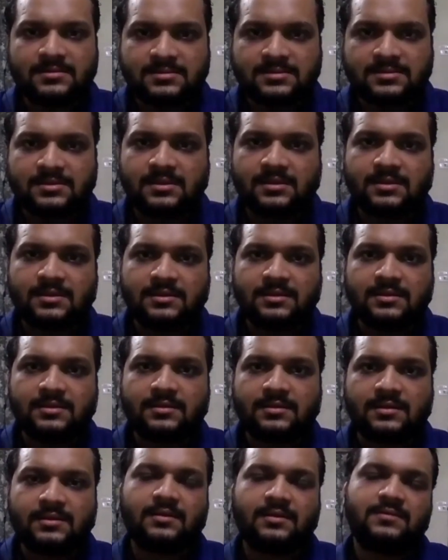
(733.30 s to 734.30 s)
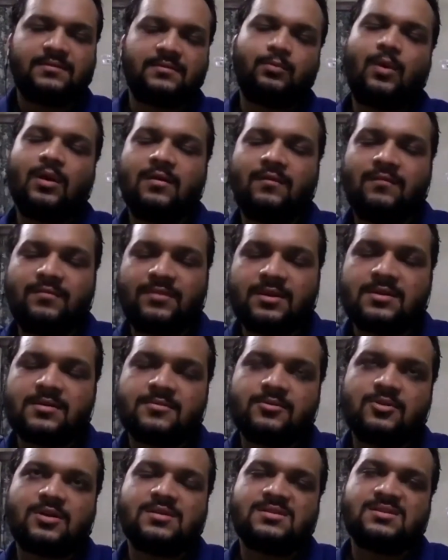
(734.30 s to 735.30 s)
It's one of the,
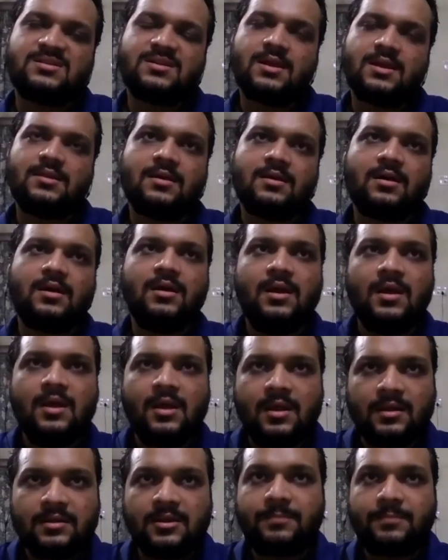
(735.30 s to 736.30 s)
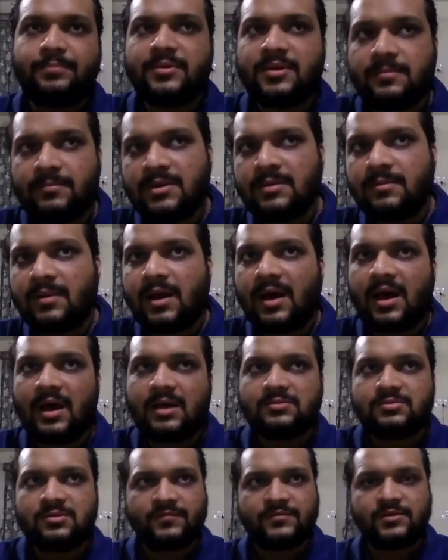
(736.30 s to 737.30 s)
you can say, the premium
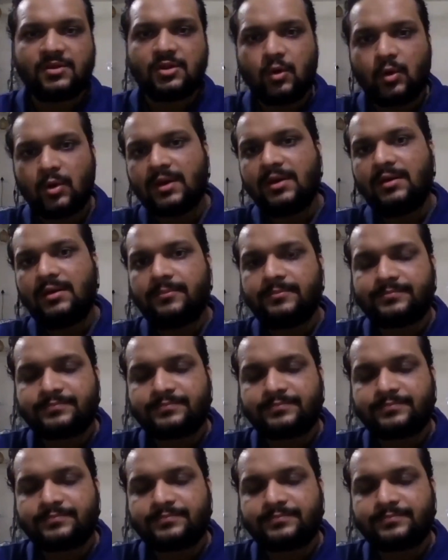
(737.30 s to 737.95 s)
cars of Toyota.